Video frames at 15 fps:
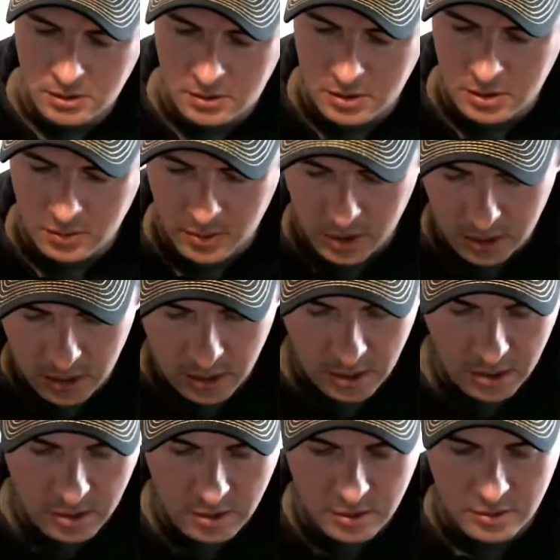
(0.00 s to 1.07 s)
There we
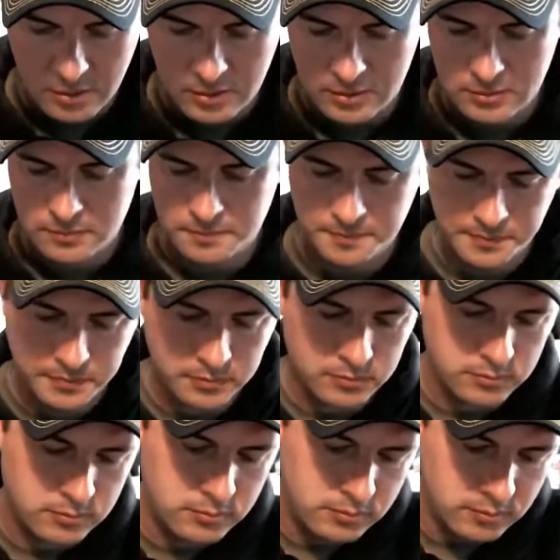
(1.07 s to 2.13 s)
go.
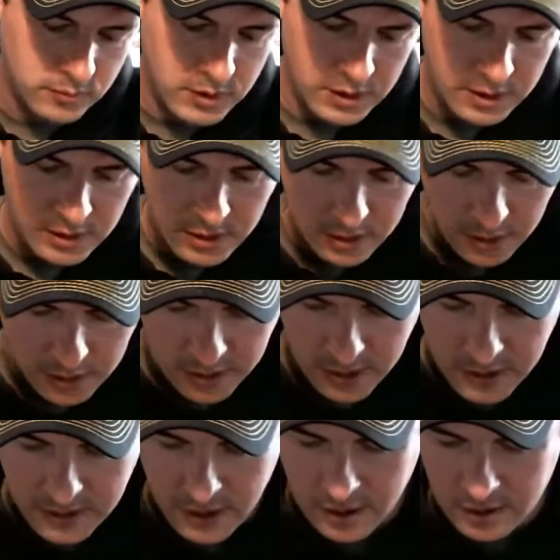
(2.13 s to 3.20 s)
Using
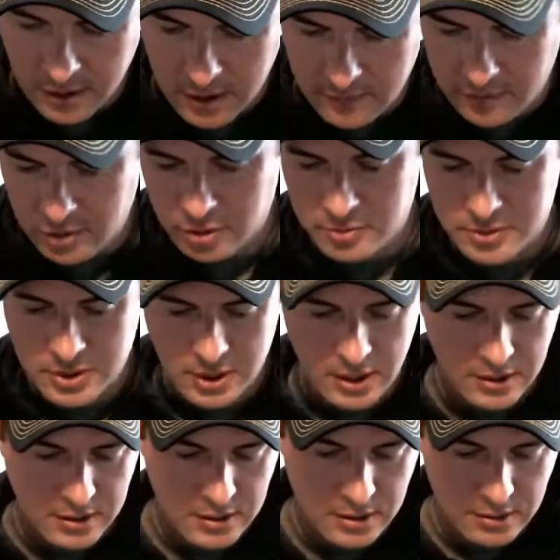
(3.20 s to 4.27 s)
these ugly envelopes
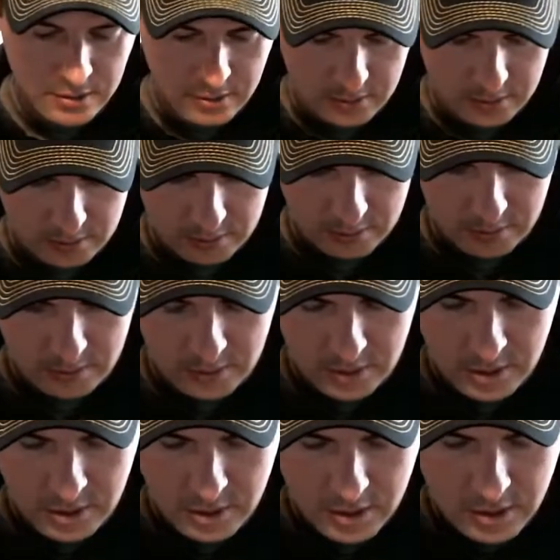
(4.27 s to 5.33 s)
again, too.
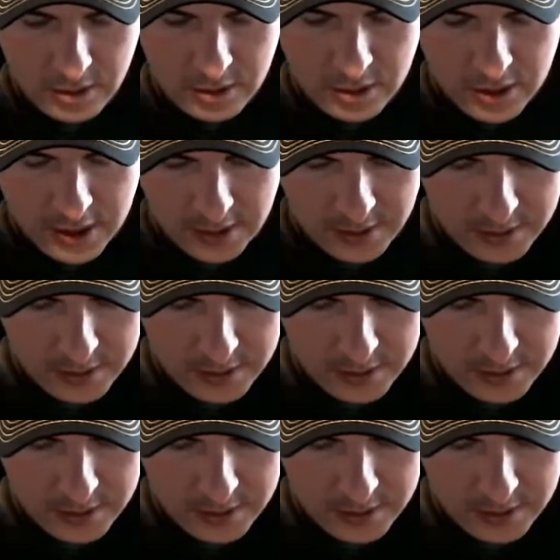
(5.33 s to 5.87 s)
All right,